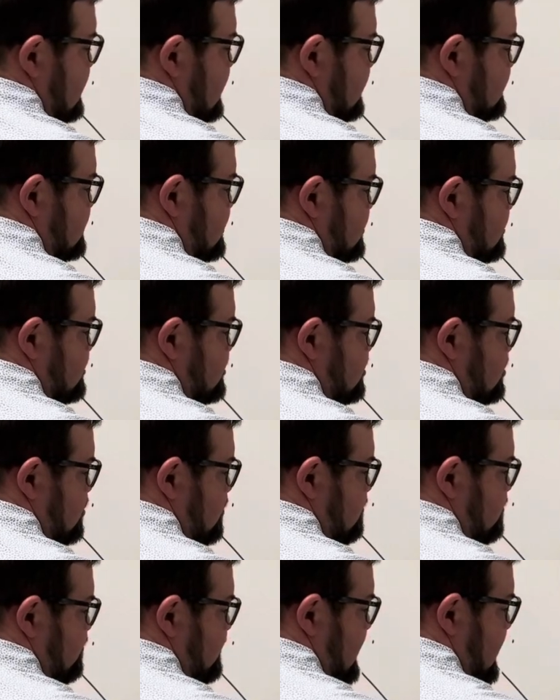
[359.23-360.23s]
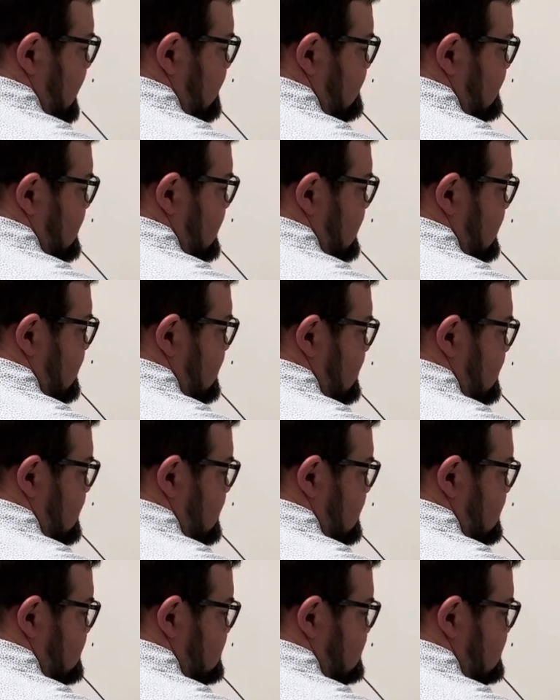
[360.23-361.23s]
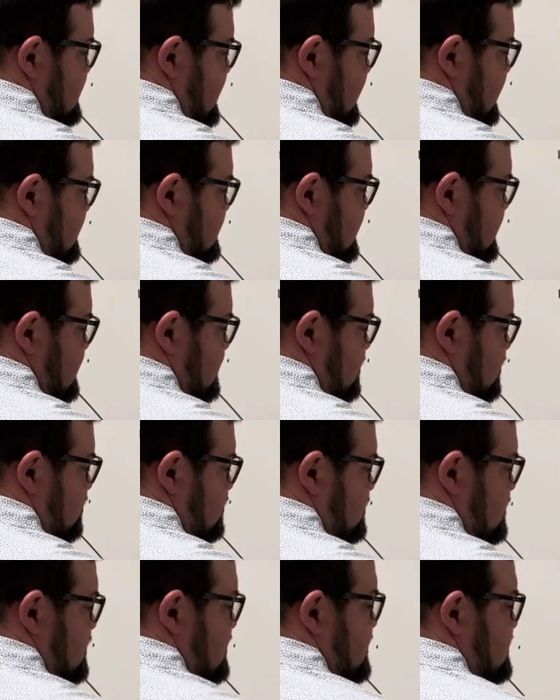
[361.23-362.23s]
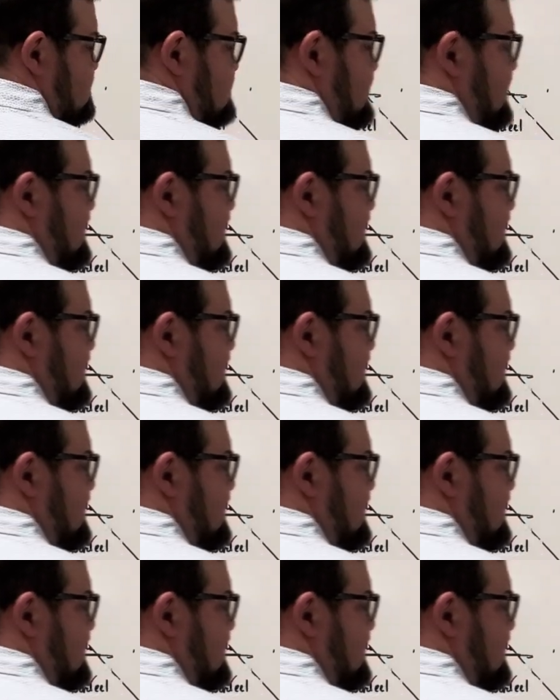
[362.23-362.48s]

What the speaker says: gets consumed by the sand eel. The